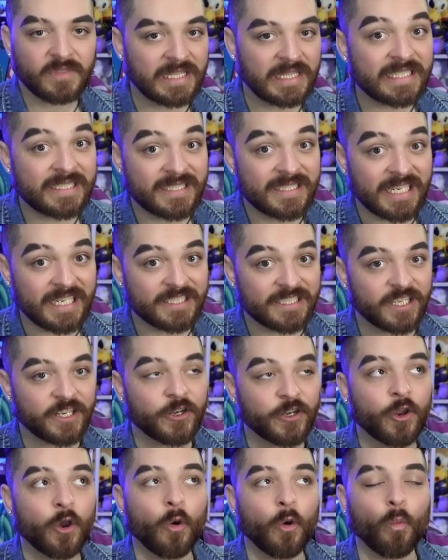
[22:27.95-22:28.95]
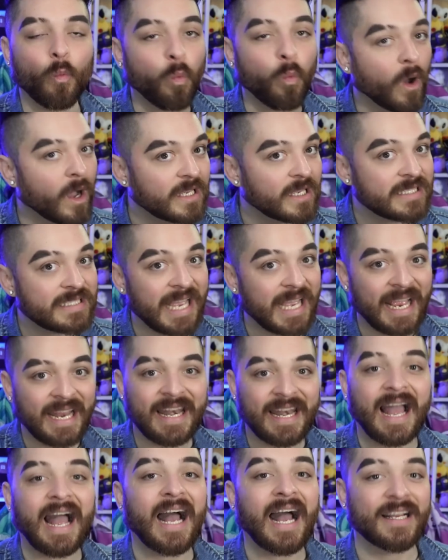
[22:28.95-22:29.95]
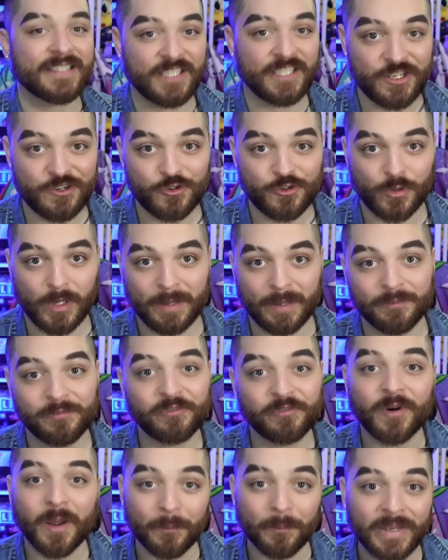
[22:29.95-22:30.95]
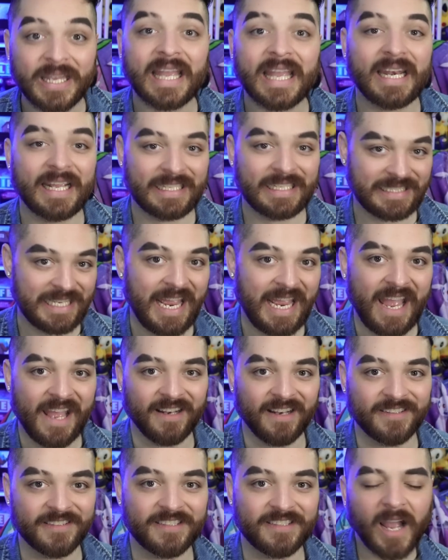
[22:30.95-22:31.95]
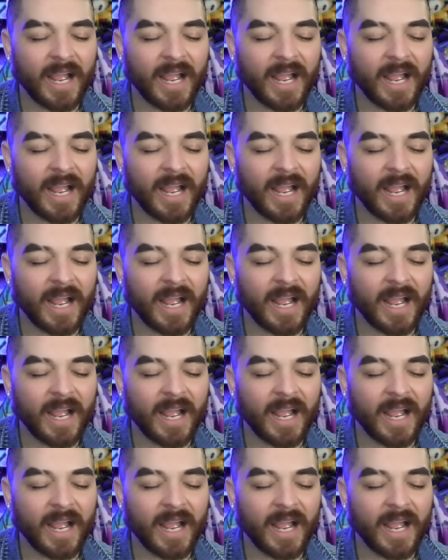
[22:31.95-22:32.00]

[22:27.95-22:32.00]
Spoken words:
This season was an acid trip from beginning to end.